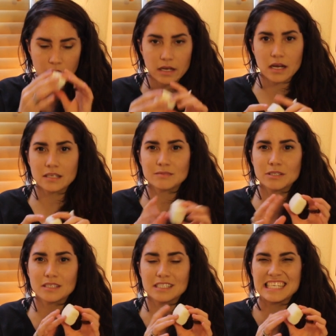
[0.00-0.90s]
and it kind of
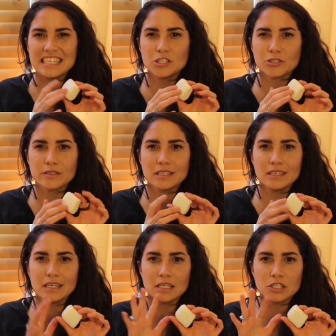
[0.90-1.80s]
smells like tea
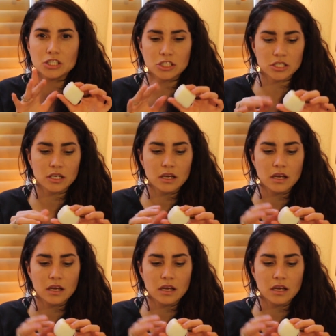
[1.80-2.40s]
tree-ish,